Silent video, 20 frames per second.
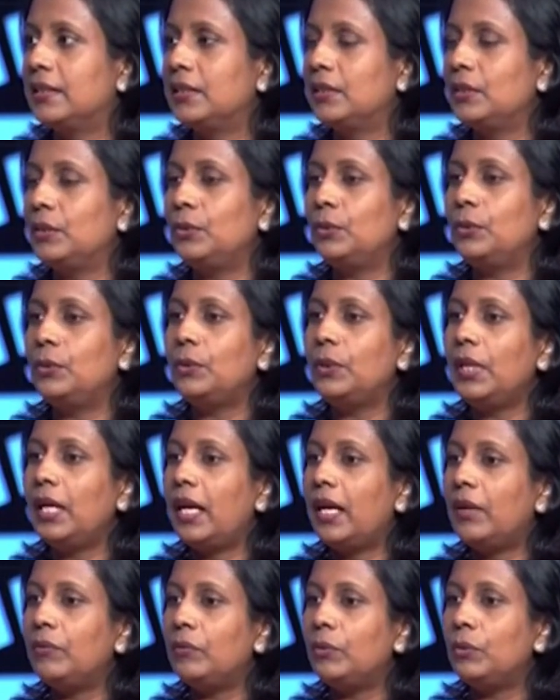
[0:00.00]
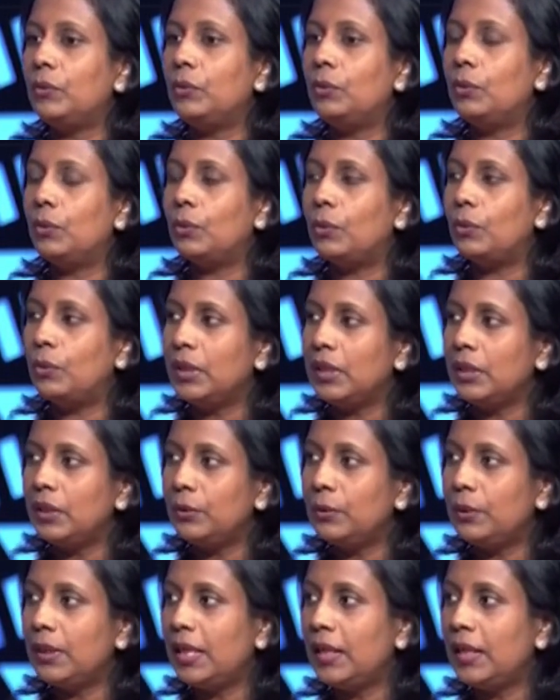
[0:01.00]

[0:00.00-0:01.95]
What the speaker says: So you don't have to go into a